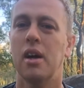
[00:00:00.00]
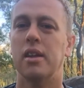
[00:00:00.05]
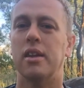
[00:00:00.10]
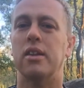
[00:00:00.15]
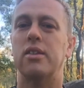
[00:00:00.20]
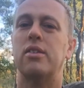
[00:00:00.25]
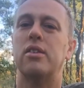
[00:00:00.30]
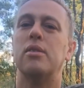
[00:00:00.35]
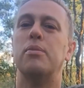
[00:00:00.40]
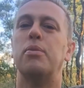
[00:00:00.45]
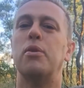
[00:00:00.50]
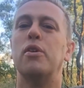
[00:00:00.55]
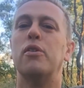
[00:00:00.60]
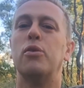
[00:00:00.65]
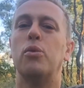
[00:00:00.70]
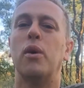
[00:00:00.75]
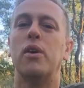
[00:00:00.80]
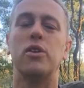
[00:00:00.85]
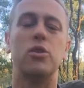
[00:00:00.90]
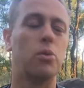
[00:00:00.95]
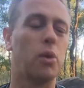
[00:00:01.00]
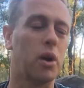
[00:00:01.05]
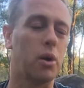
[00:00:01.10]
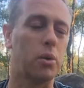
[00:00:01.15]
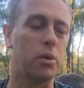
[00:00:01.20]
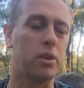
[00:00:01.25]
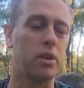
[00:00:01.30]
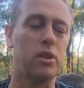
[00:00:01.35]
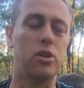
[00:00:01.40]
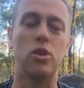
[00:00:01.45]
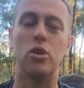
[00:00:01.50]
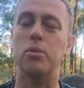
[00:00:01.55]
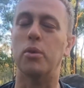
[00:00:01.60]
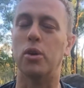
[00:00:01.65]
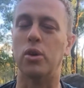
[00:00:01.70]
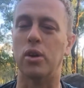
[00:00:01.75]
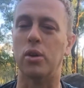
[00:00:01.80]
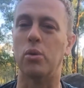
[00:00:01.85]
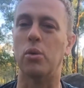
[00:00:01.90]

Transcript: This is a beautiful one to work with the new moon.